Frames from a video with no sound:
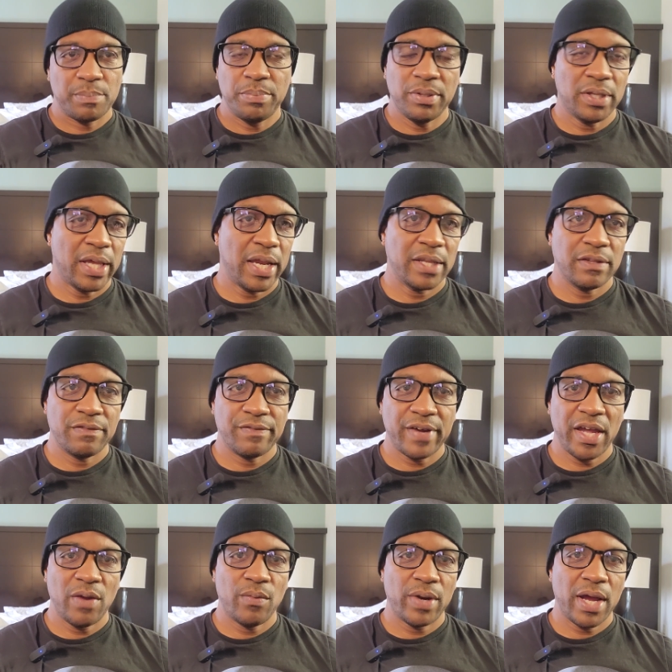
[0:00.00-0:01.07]
pull out of the
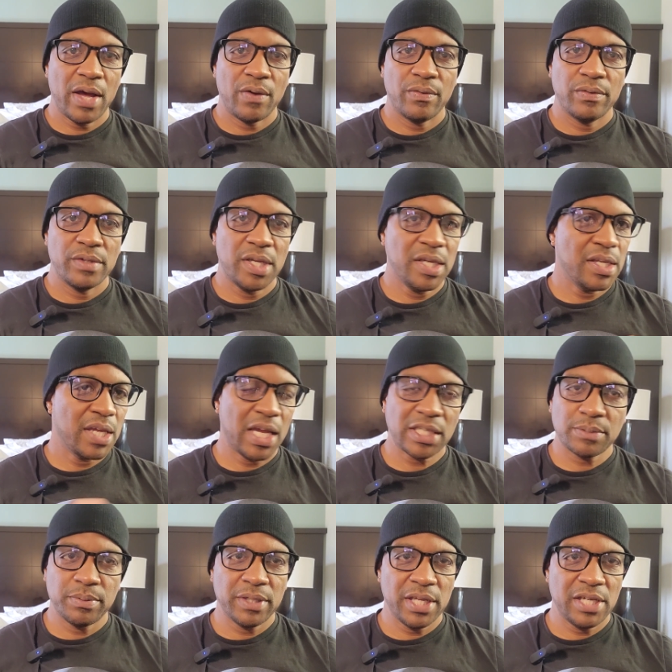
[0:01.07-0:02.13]
fight without any
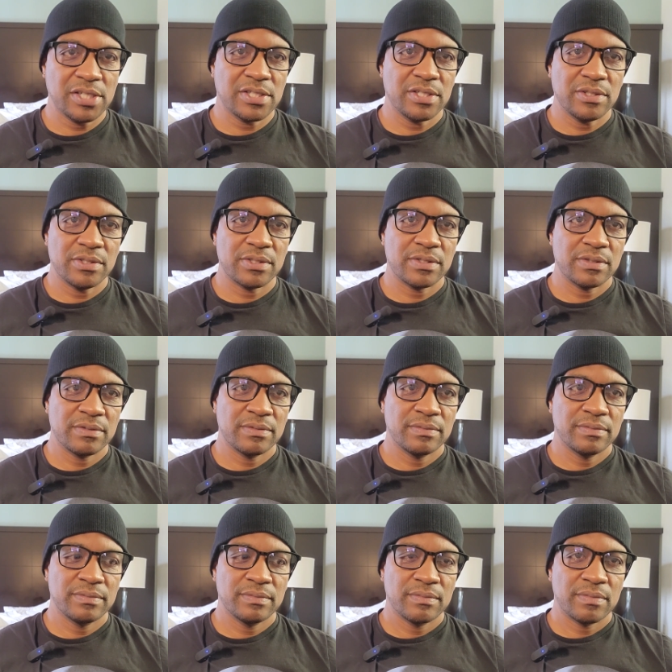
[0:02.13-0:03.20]
explanations.
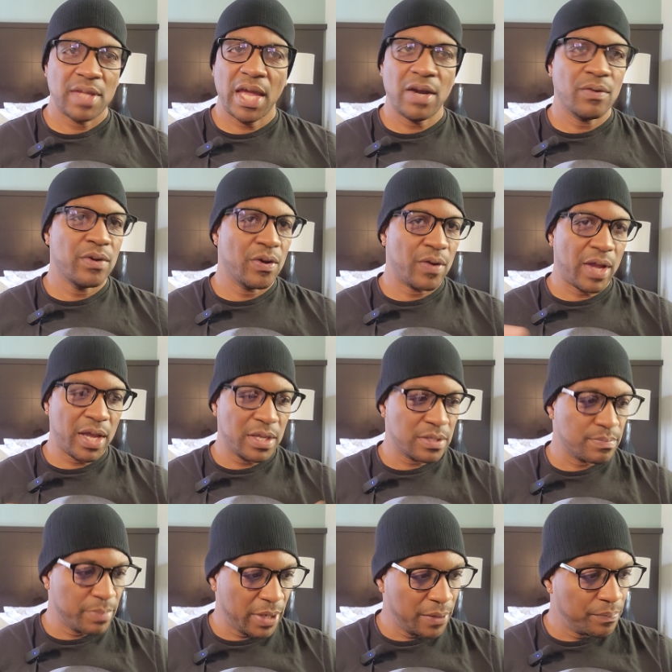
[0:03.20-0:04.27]
I don't know,
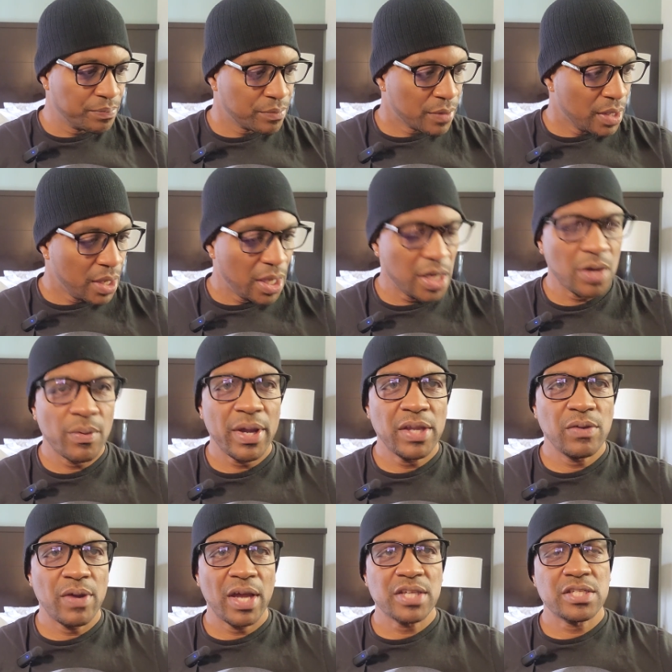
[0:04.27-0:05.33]
guys. But anyway,
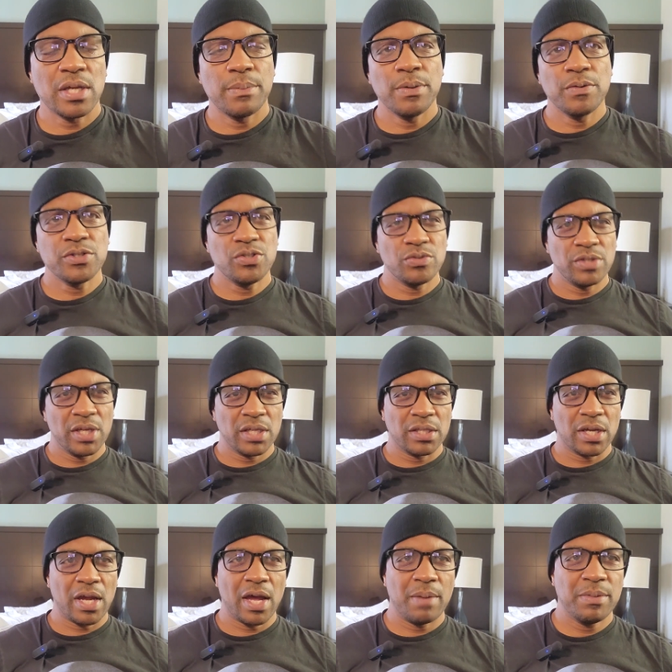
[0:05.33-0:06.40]
you guys tell me what you think in
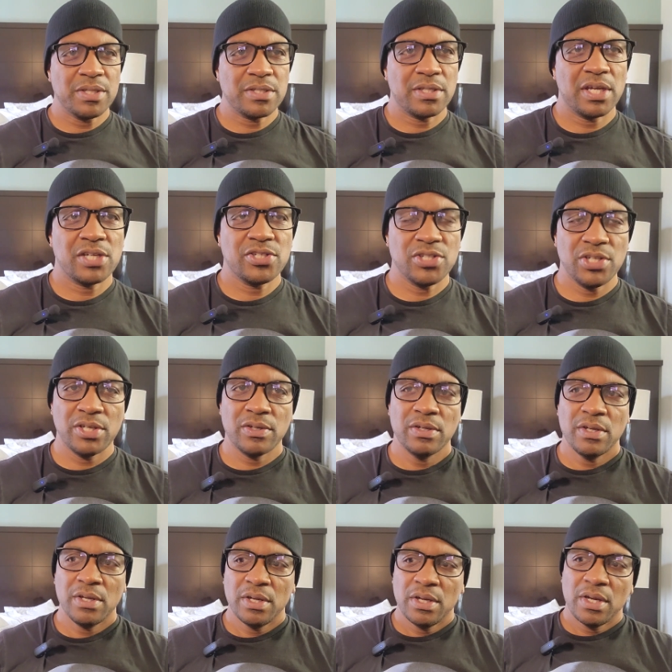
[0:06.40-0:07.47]
the comments section.
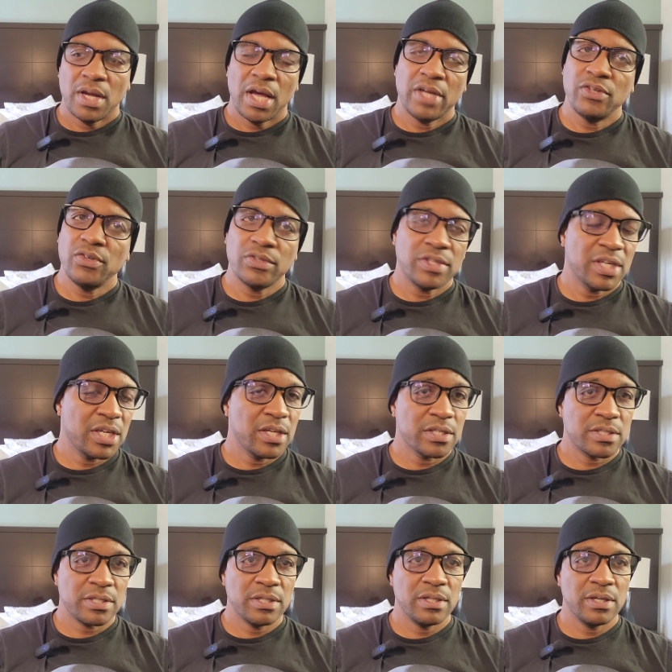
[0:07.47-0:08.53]
Uh, do you think
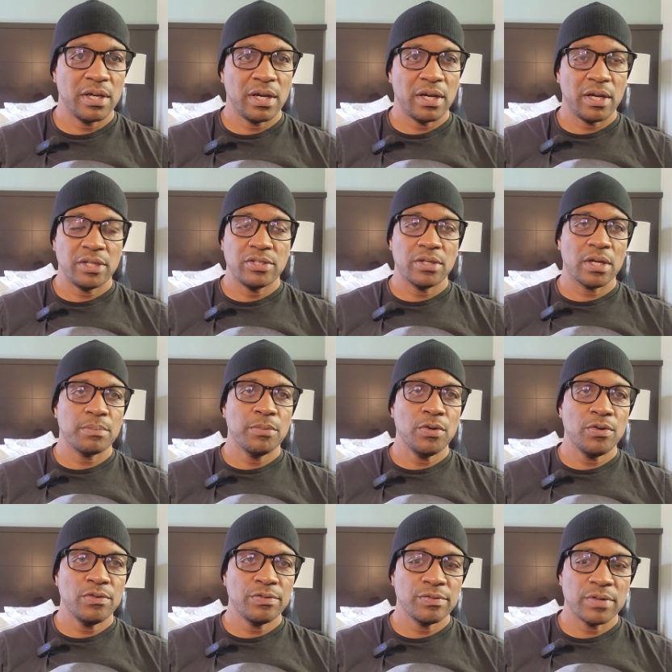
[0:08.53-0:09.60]
it's uh, a duck
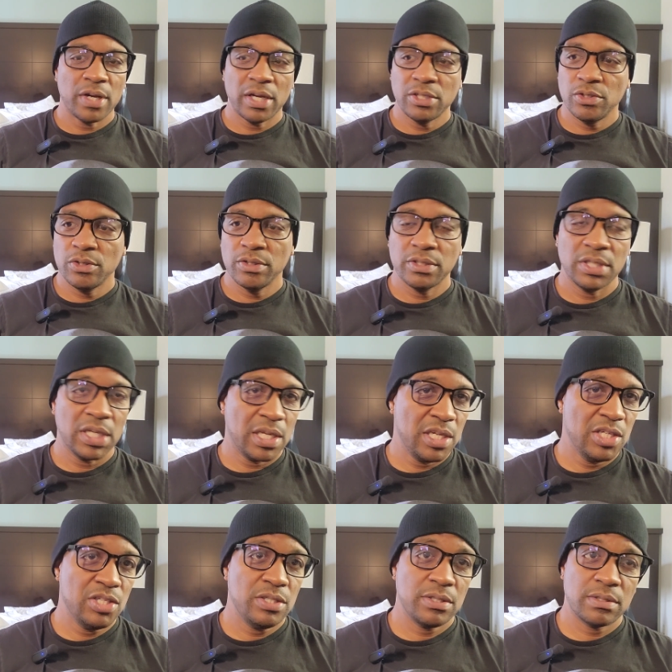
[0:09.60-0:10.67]
move? Uh, do you think
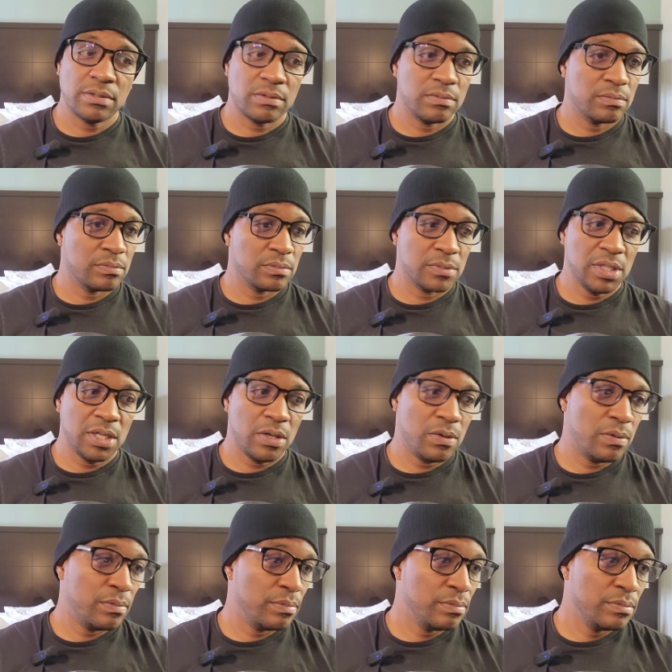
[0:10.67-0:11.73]
he's, you
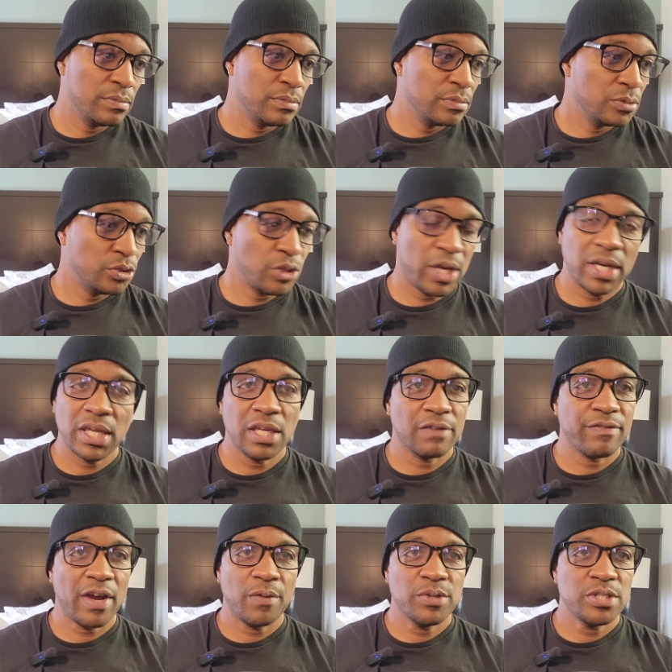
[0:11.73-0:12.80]
know, trying to get
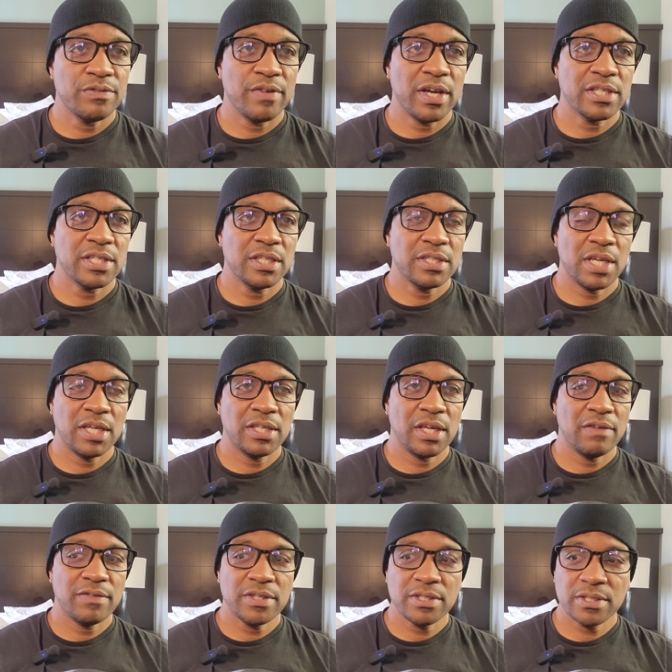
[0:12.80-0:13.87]
a fight with Gervonta Tank
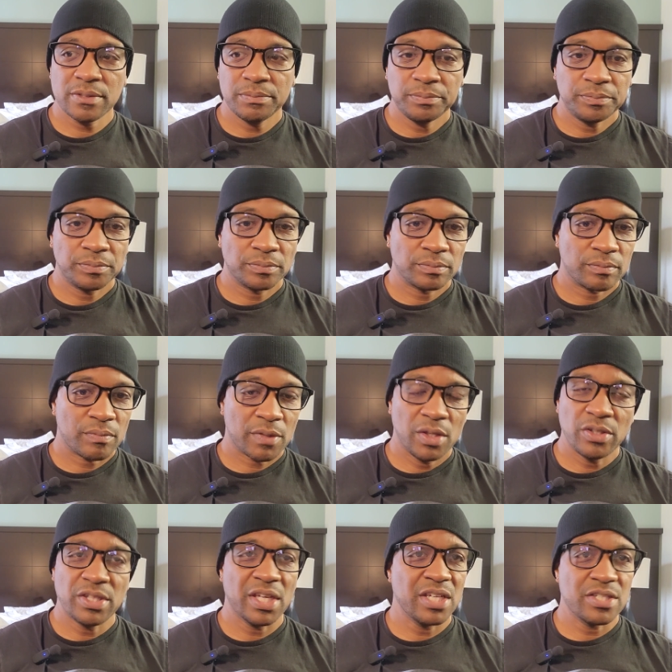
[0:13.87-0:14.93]
Davis?
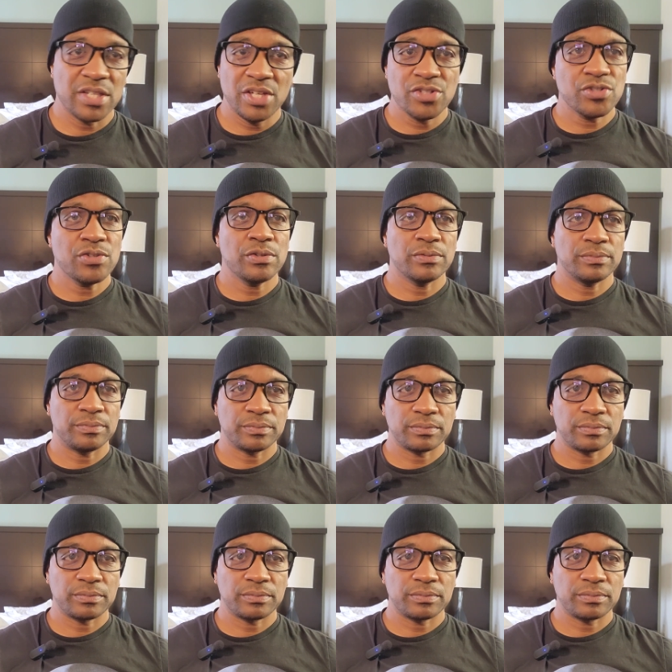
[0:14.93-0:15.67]
Do you think he's injured?